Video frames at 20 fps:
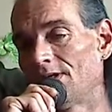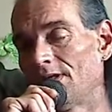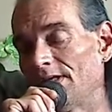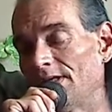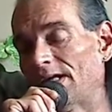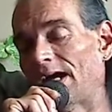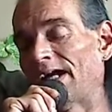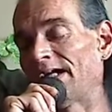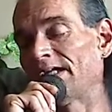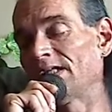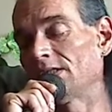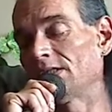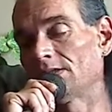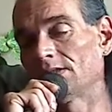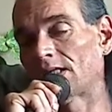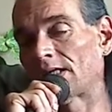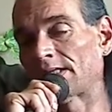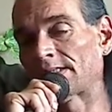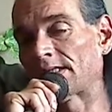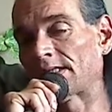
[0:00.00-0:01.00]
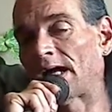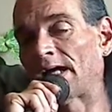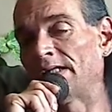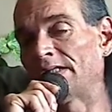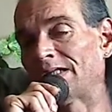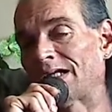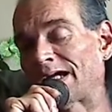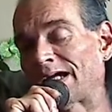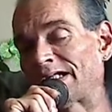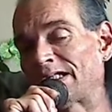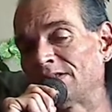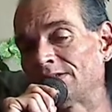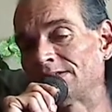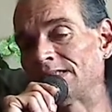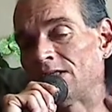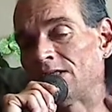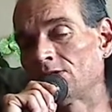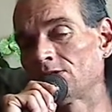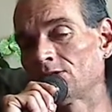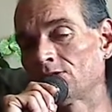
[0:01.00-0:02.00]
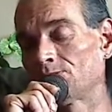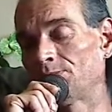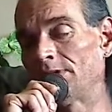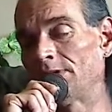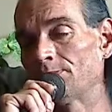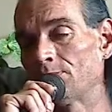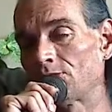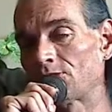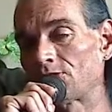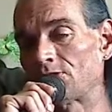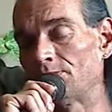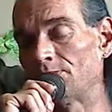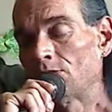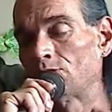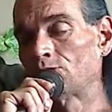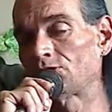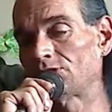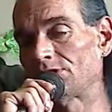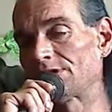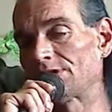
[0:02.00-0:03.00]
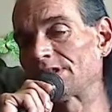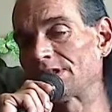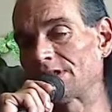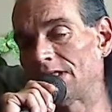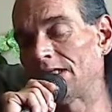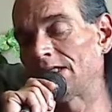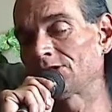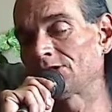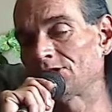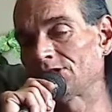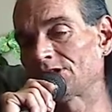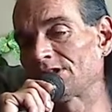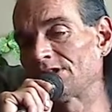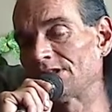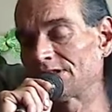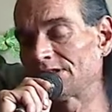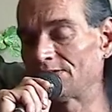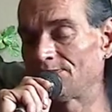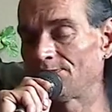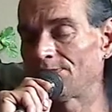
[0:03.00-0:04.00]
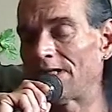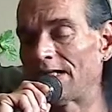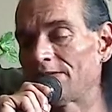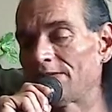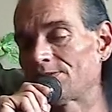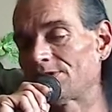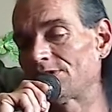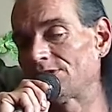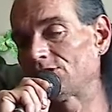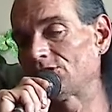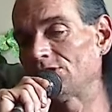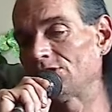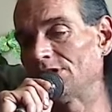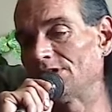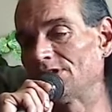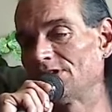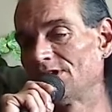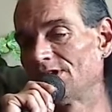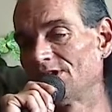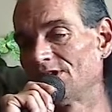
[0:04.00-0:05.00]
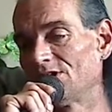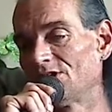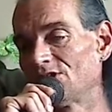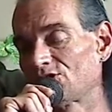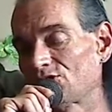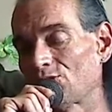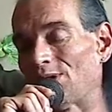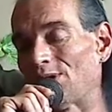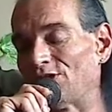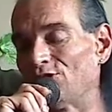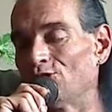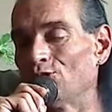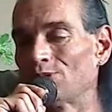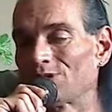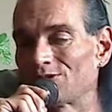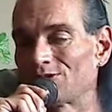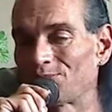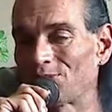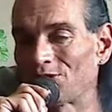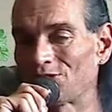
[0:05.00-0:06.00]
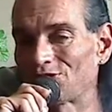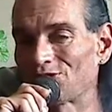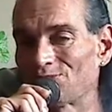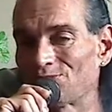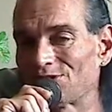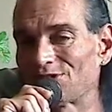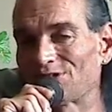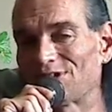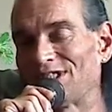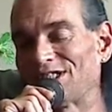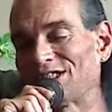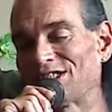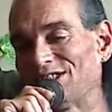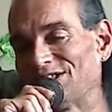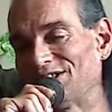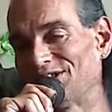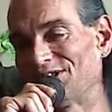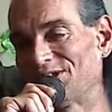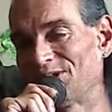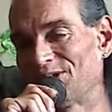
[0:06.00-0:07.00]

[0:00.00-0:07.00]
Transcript: And I can download people's emotions and consciousness and vibes and shit. So I knew what the person was thinking.